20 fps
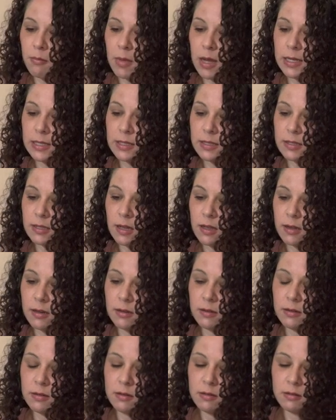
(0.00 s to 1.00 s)
My
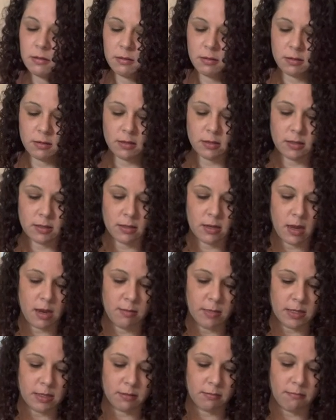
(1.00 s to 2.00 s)
son's
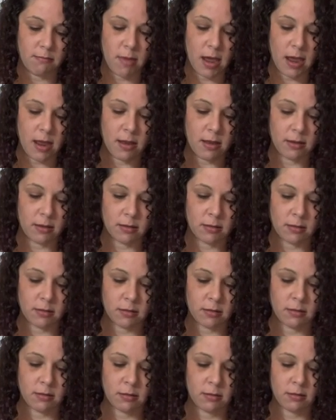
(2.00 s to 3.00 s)
name is
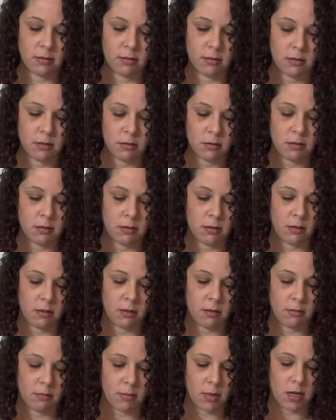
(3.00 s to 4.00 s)
Max.
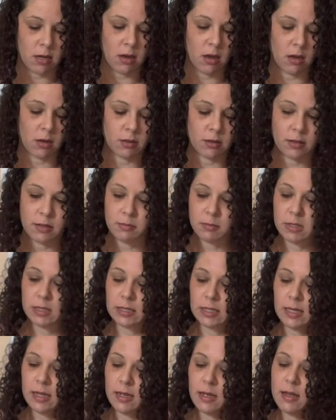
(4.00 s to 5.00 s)
My daughter is
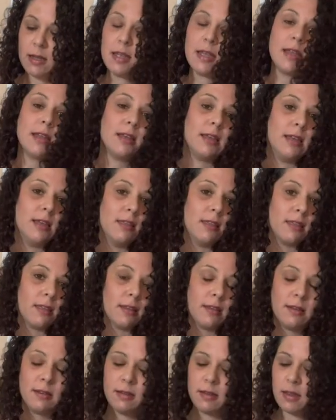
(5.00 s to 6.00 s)
Malia and
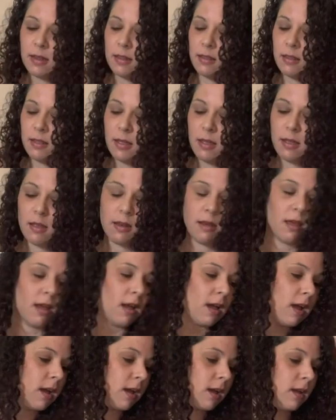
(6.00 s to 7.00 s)
Ethan, and then
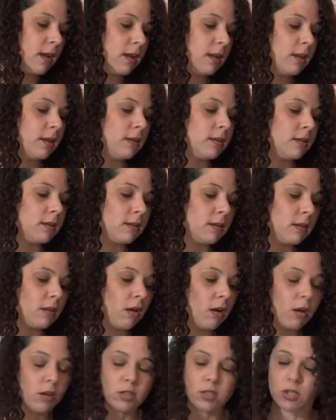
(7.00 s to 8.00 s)
I
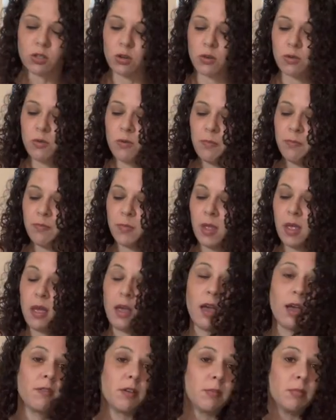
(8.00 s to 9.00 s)
also
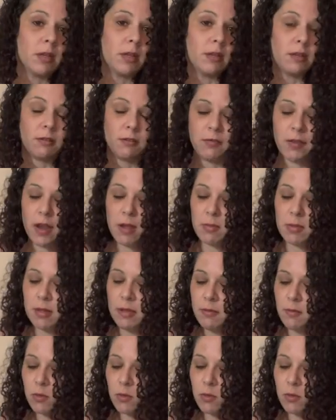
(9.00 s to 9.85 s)
have a blended family.